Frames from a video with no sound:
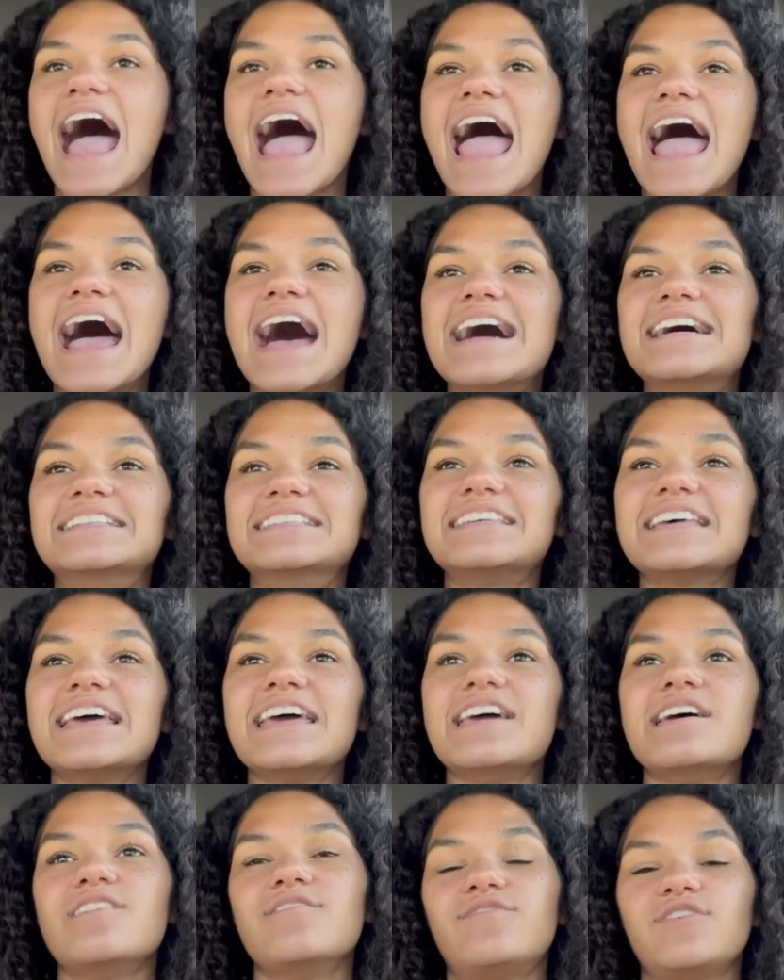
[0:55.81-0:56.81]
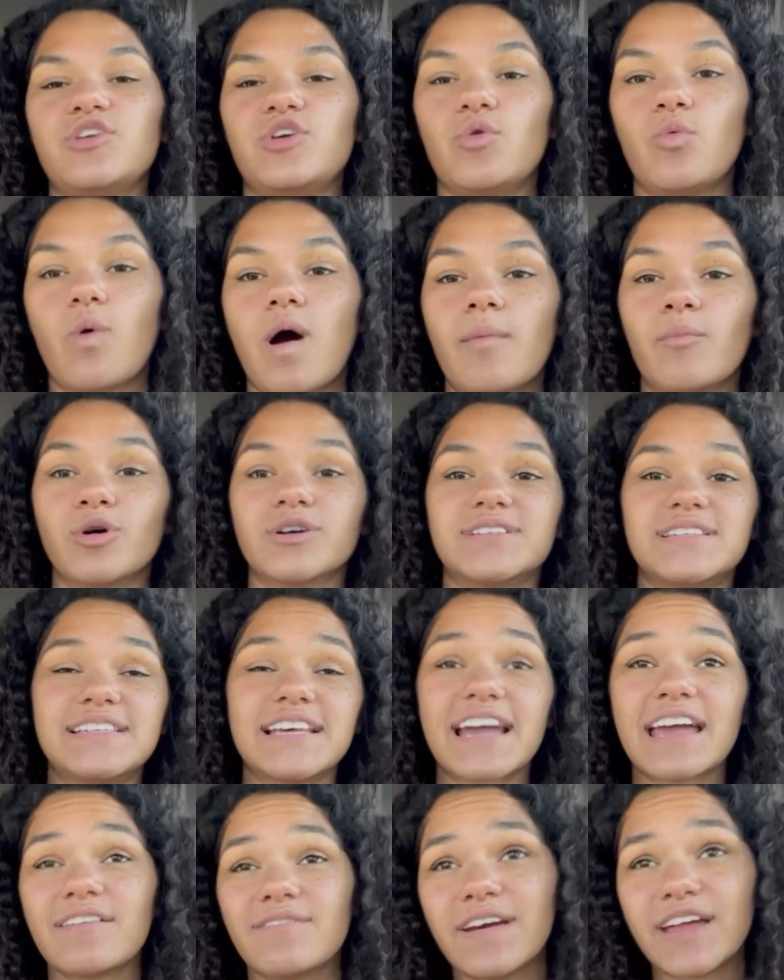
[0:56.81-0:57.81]
And if you want more
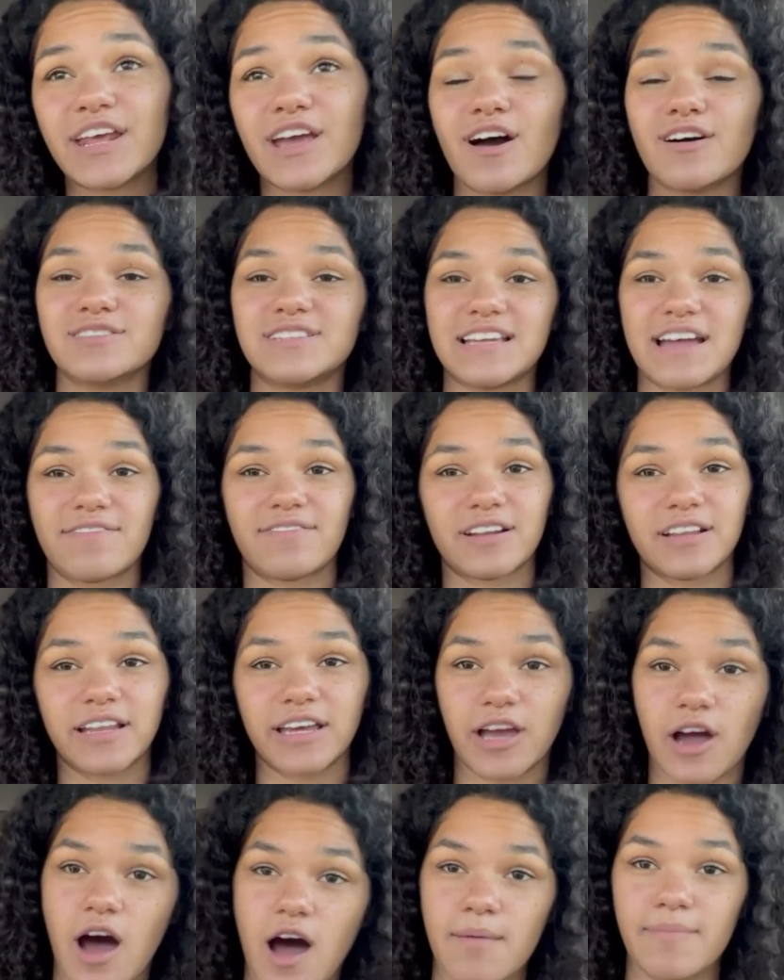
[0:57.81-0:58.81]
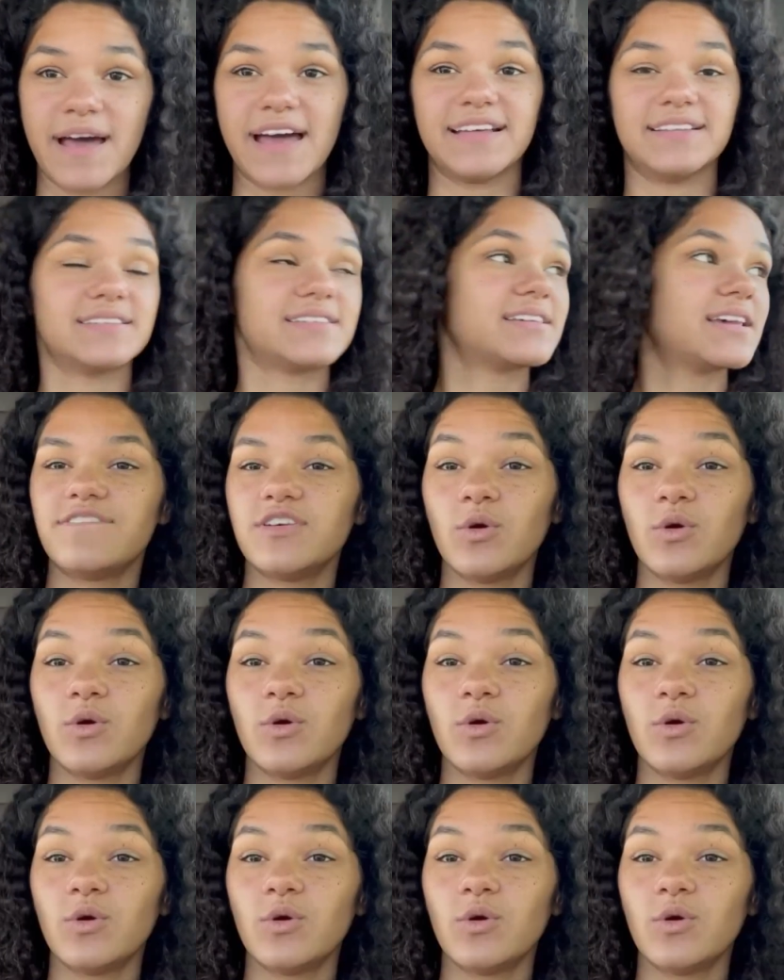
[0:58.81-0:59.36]
singing videos, definitely comment.